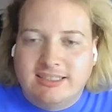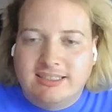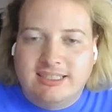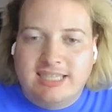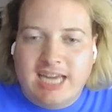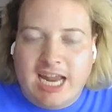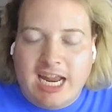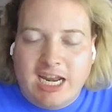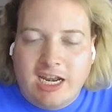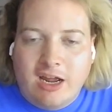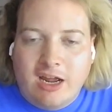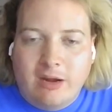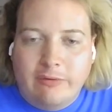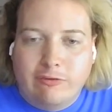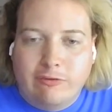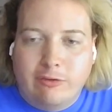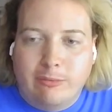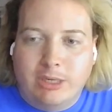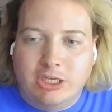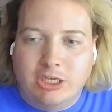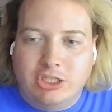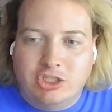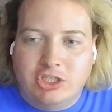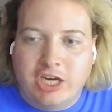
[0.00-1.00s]
stand up
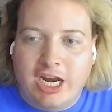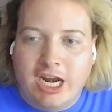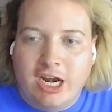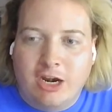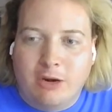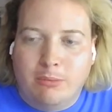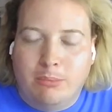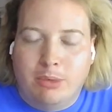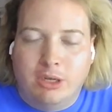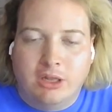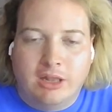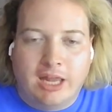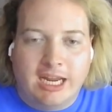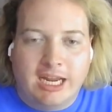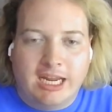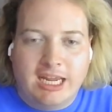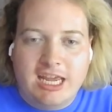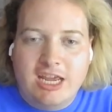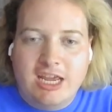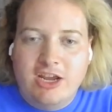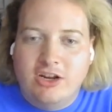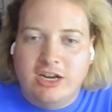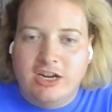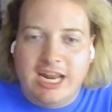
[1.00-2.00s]
from a chair but like
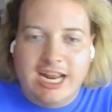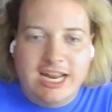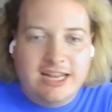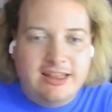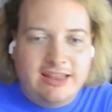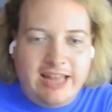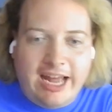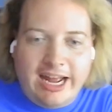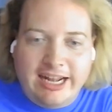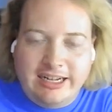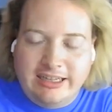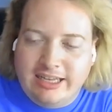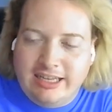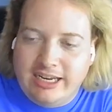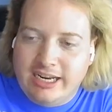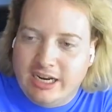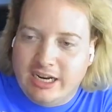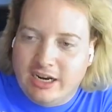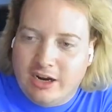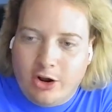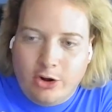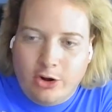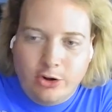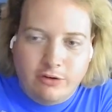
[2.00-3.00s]
he could hit that
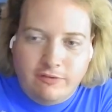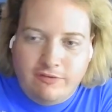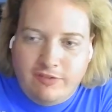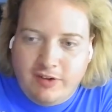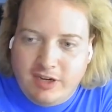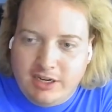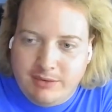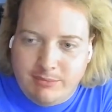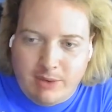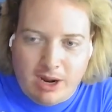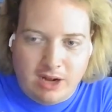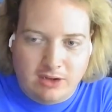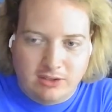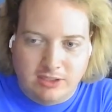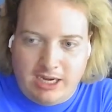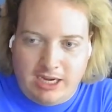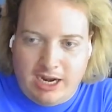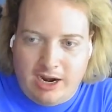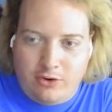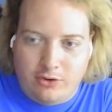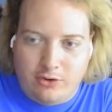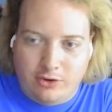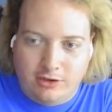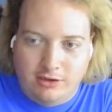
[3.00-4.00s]
thing 150 miles
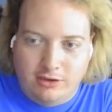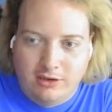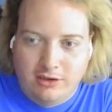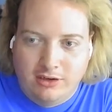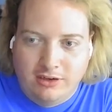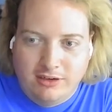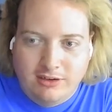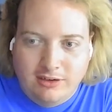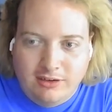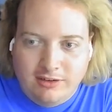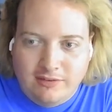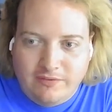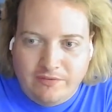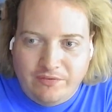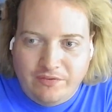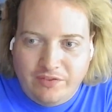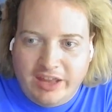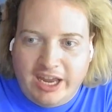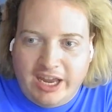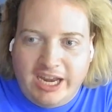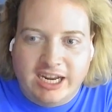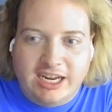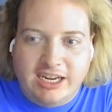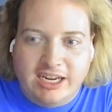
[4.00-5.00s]
an hour yeah
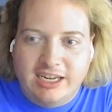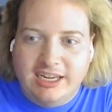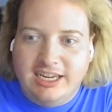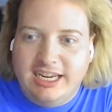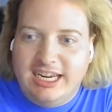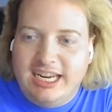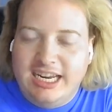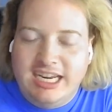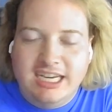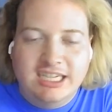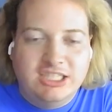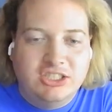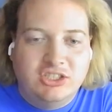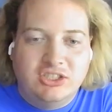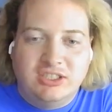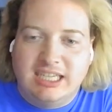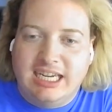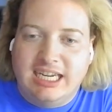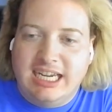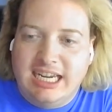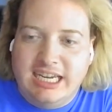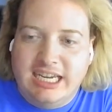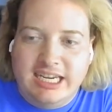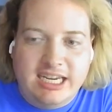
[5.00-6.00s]
like it
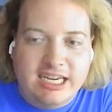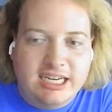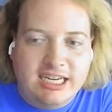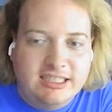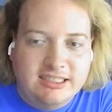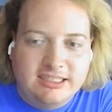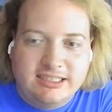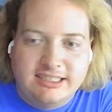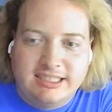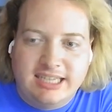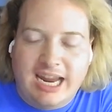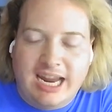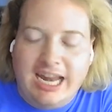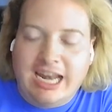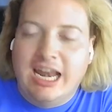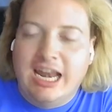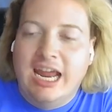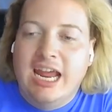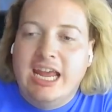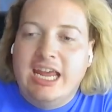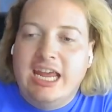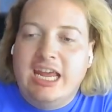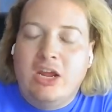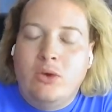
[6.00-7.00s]
just insane
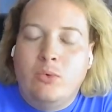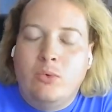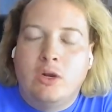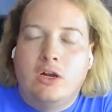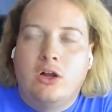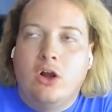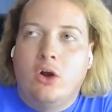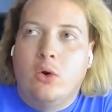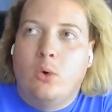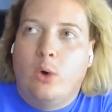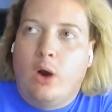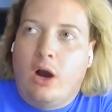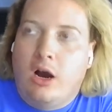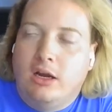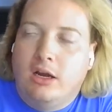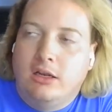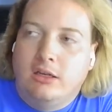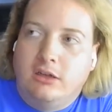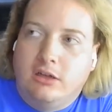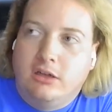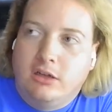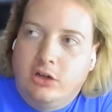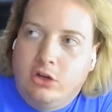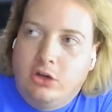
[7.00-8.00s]
he would go
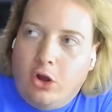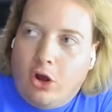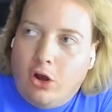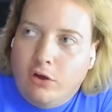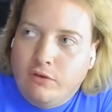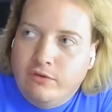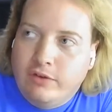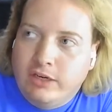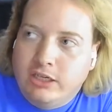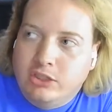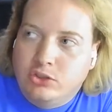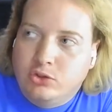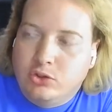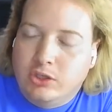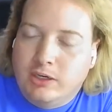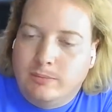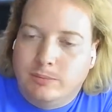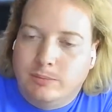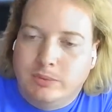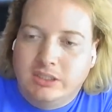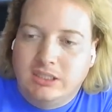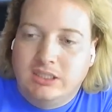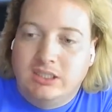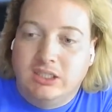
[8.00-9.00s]
on golfing
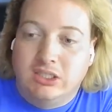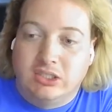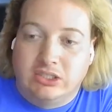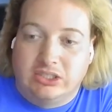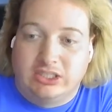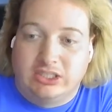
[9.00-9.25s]
trips to